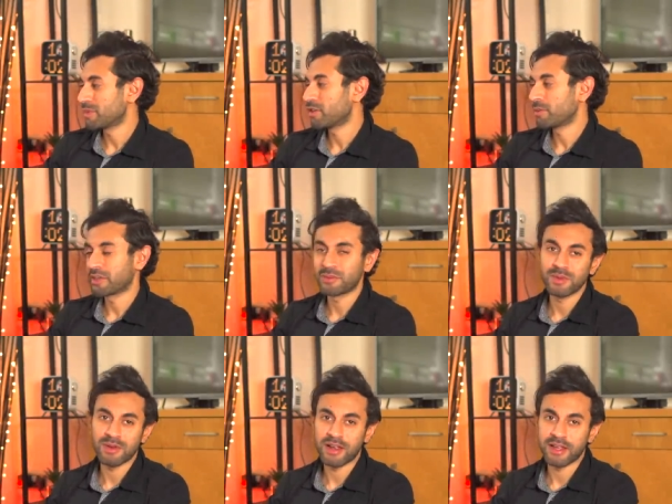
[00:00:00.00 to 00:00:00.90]
Now I'm going to be
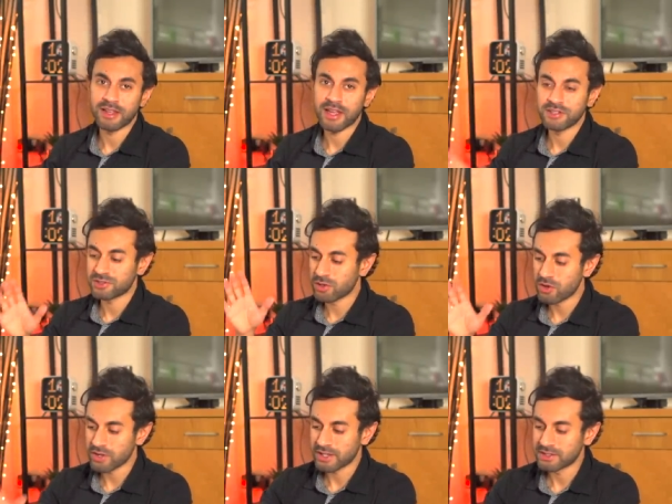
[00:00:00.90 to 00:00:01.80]
playing a
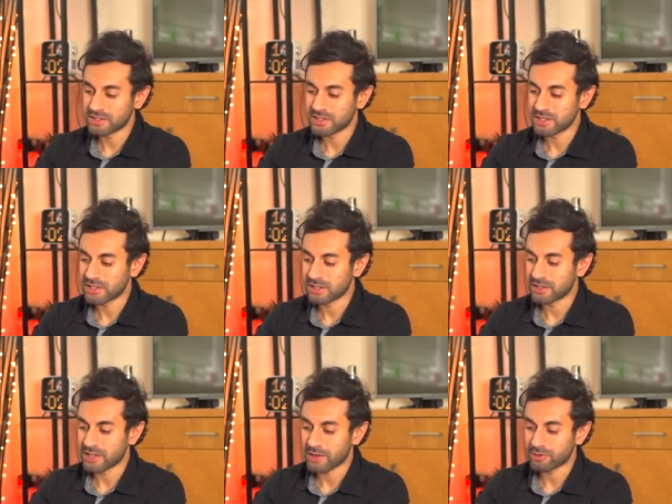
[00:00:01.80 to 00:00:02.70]
song and seeing
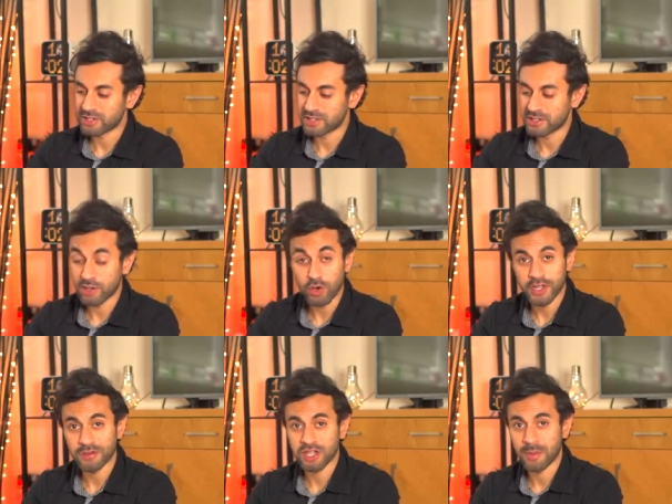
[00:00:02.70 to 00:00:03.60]
how the uh,
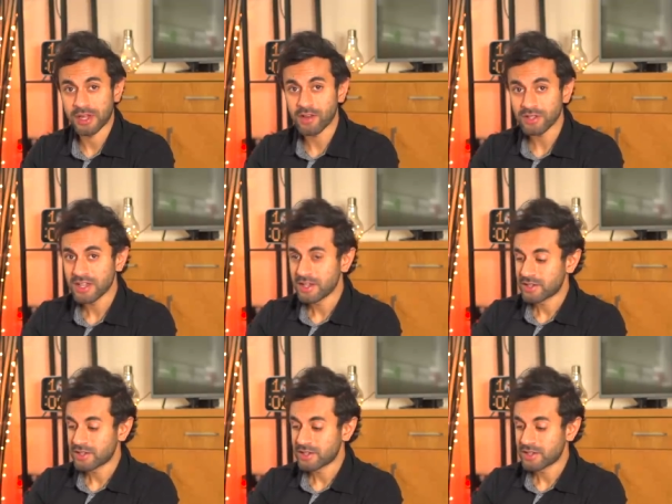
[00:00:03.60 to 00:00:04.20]
audio is coming out.